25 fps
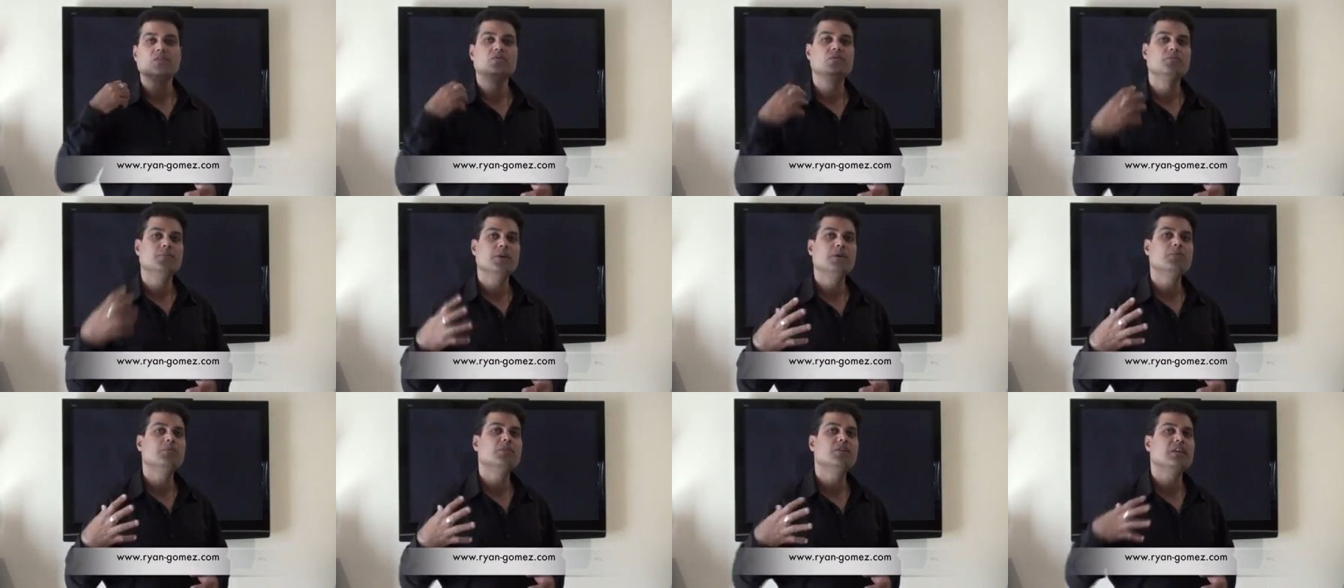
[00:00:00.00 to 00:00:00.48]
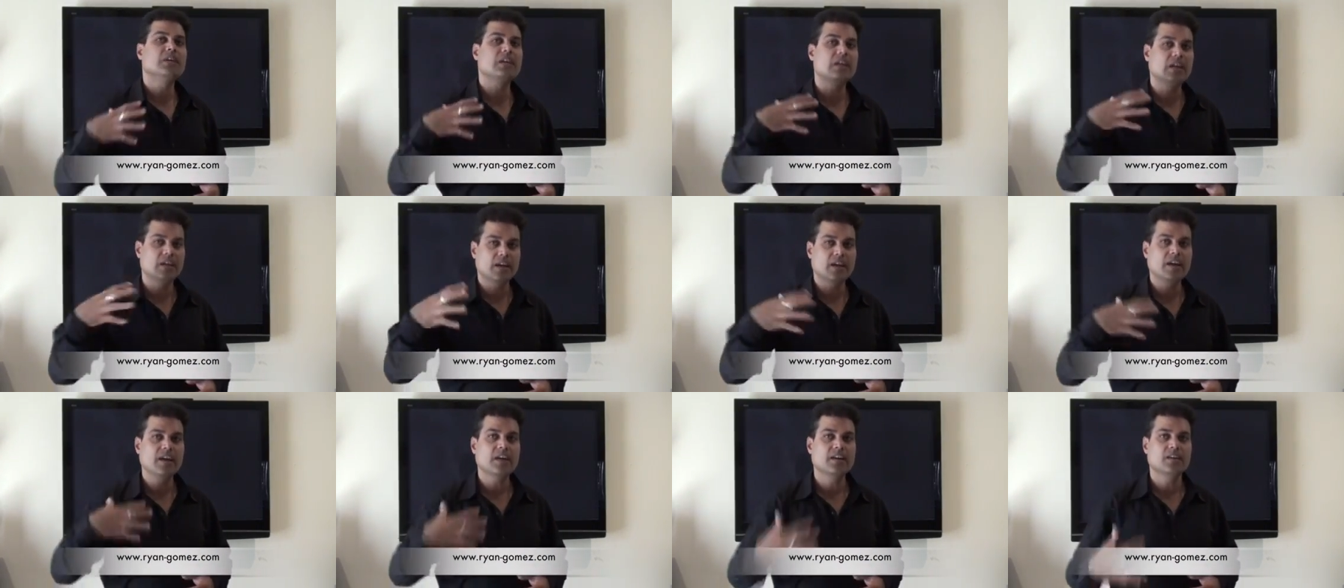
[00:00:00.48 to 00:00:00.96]
to be able to
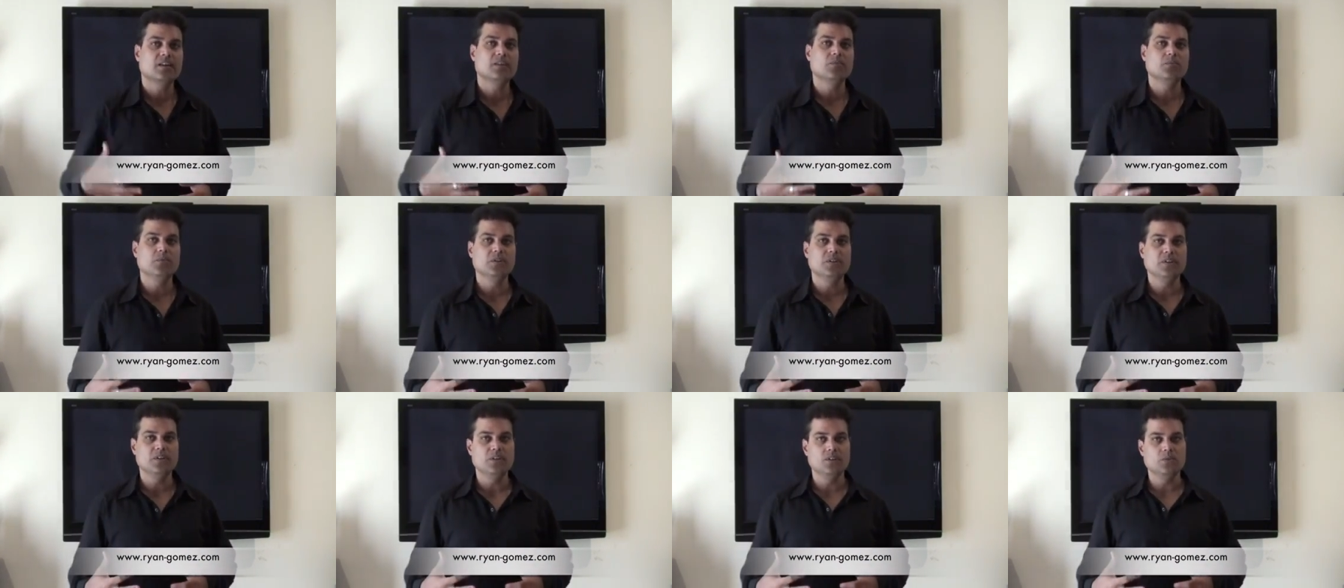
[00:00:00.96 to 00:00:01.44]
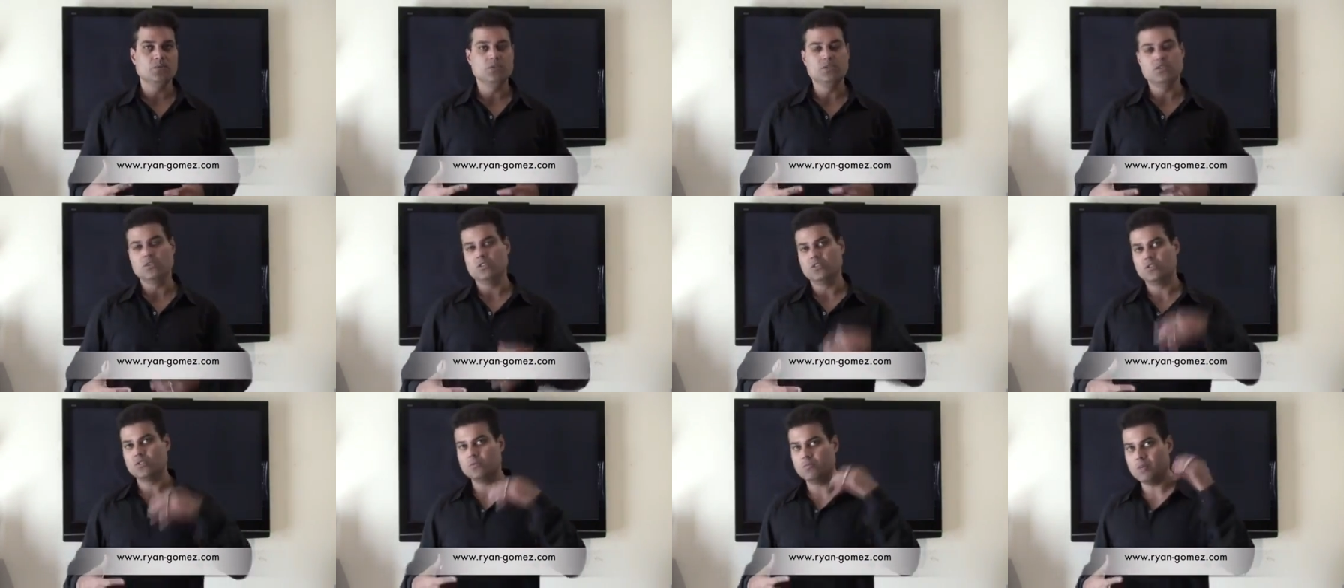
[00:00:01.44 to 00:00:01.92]
connect with
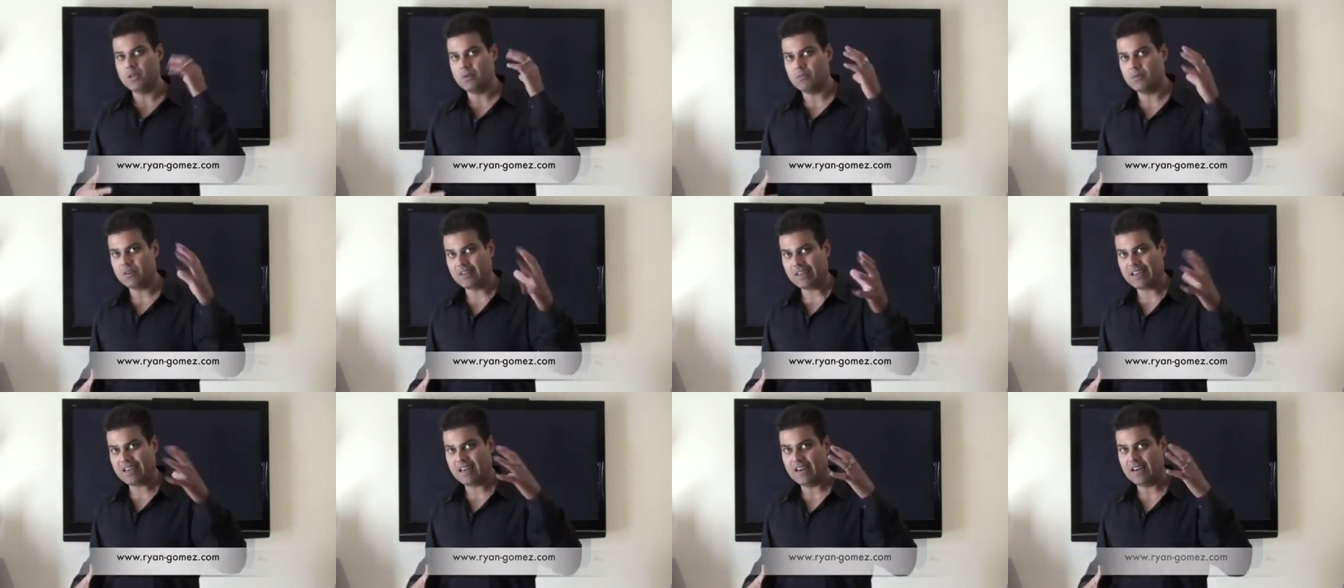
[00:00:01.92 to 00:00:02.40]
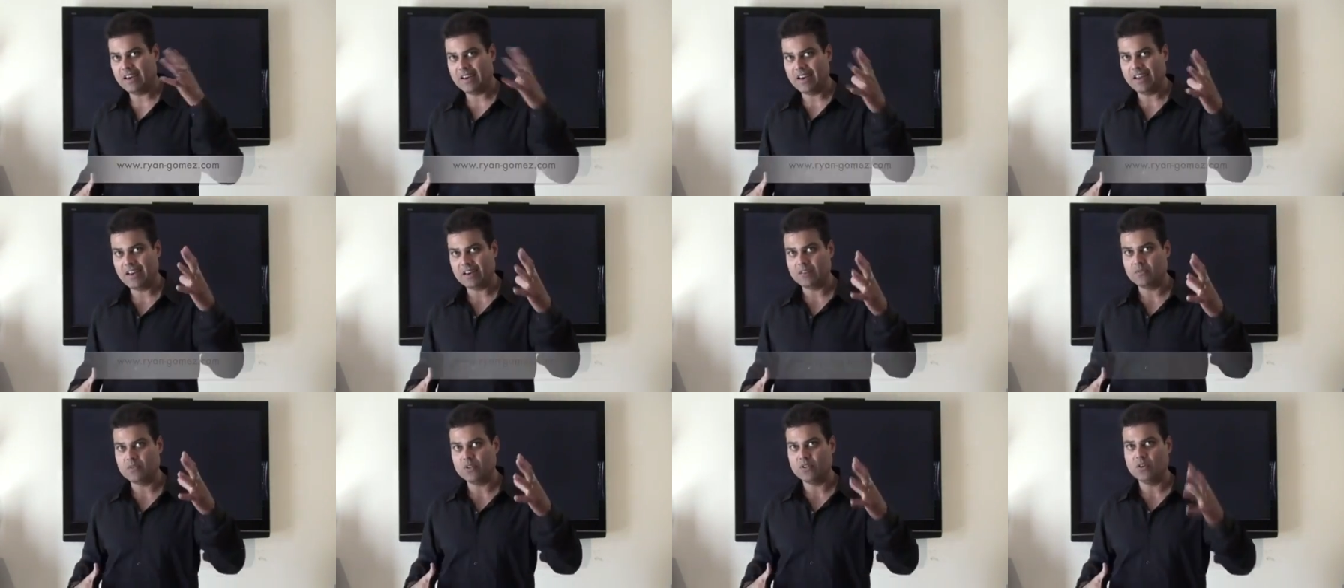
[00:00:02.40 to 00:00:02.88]
individuals, to be able to
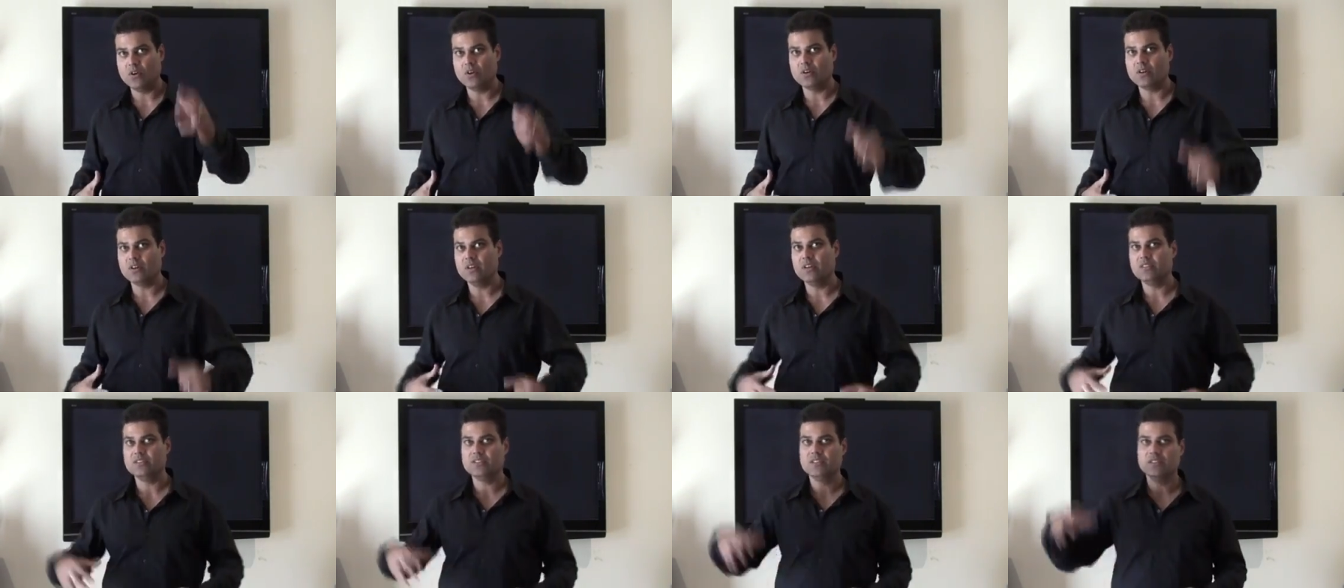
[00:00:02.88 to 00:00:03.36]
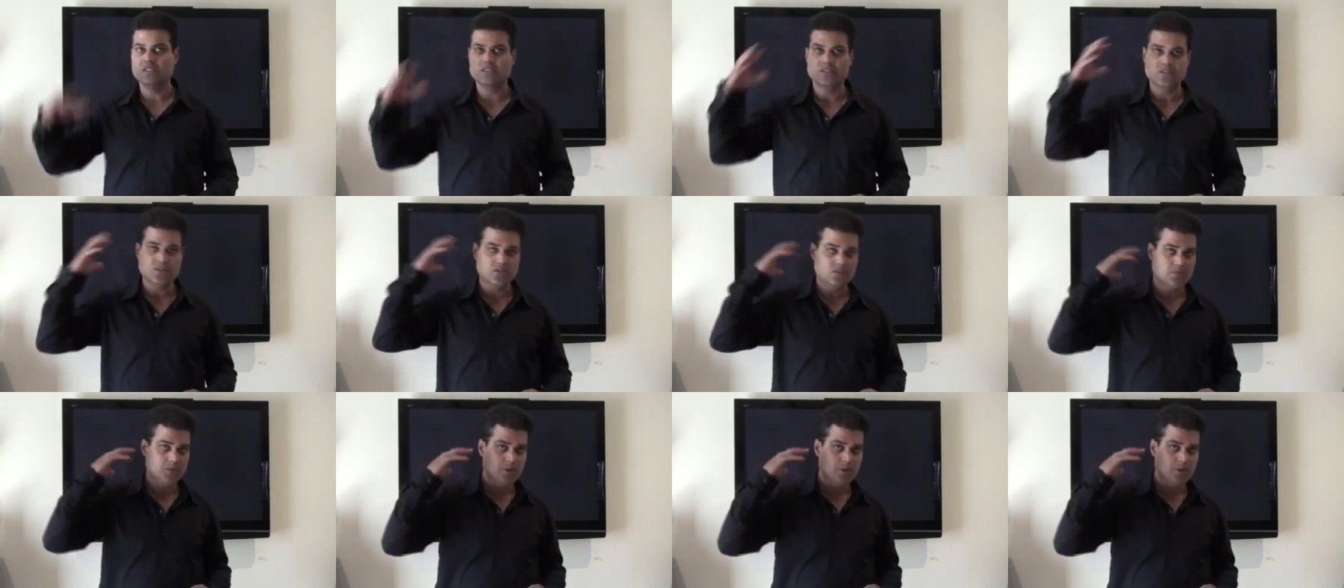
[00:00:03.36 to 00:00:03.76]
connect with organizations,